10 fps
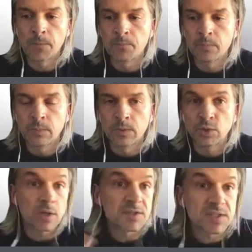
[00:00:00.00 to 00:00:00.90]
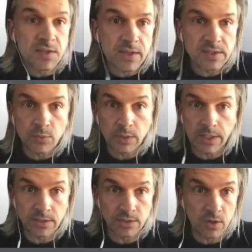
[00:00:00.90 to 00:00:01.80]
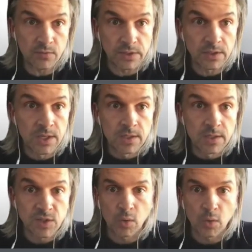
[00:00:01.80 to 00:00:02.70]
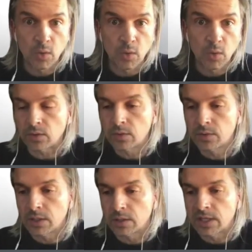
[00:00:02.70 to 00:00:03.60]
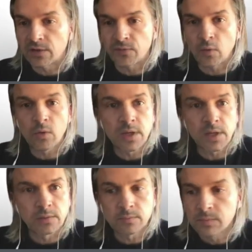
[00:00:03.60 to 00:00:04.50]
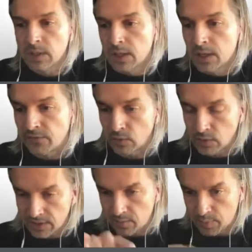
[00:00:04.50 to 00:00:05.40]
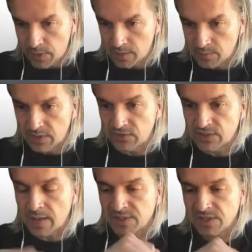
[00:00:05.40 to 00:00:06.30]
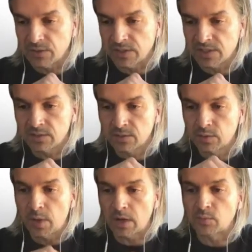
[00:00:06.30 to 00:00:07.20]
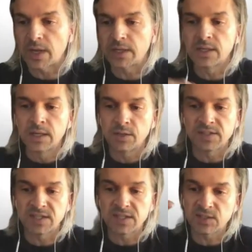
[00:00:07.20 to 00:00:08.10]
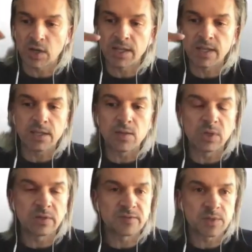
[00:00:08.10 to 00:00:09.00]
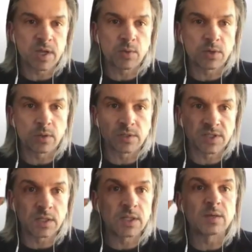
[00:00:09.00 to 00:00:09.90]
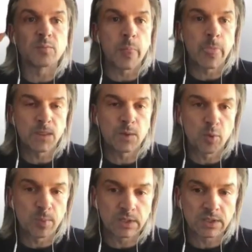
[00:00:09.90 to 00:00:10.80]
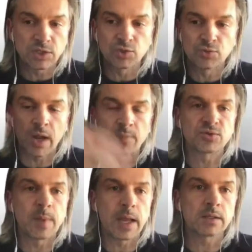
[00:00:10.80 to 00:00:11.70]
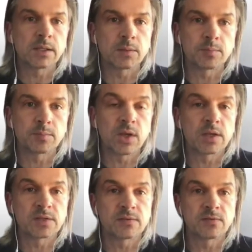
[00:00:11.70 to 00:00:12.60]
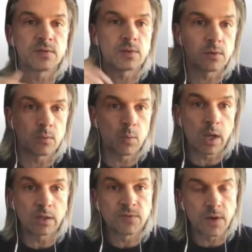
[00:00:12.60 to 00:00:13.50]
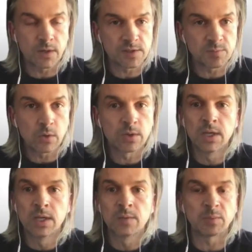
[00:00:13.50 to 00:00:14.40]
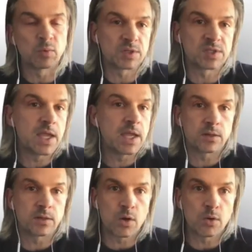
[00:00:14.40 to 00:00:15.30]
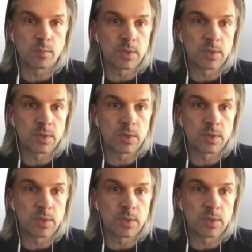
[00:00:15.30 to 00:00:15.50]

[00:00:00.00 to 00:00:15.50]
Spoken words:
You can also see things unrelated to COVID. So looking at the data for Oregon, if you look at the bottom of the time series, the bottom right, you can see starting in the middle of September, suddenly the mobility dropped dramatically because of the wildfire smoke. People were staying at home